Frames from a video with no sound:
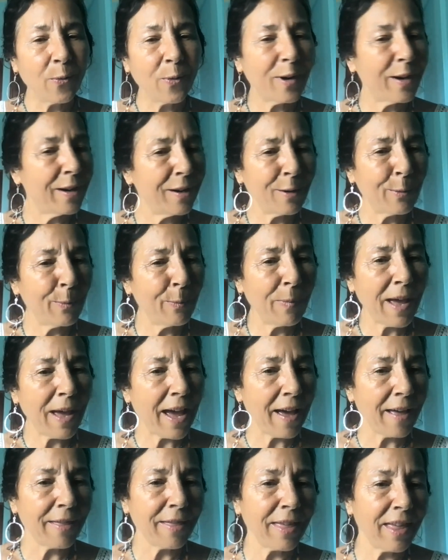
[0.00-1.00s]
where no
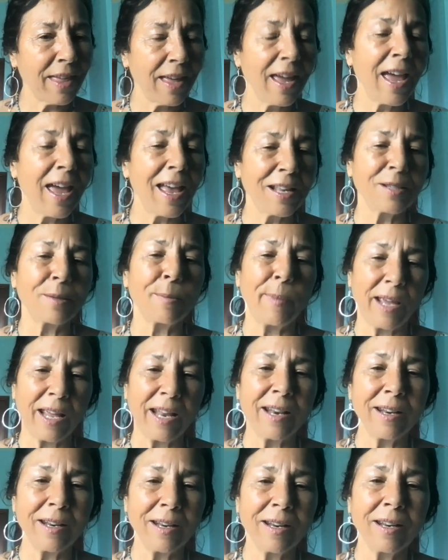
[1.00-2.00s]
path has
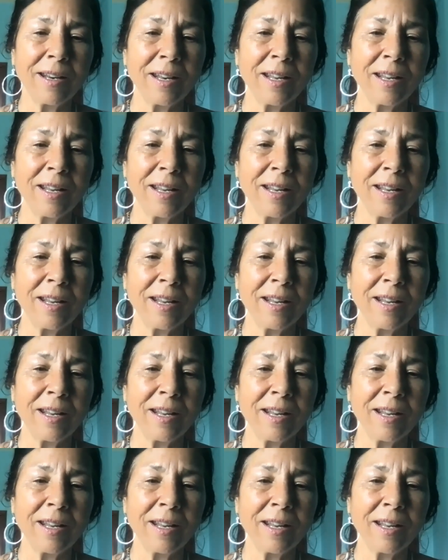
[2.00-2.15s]
been.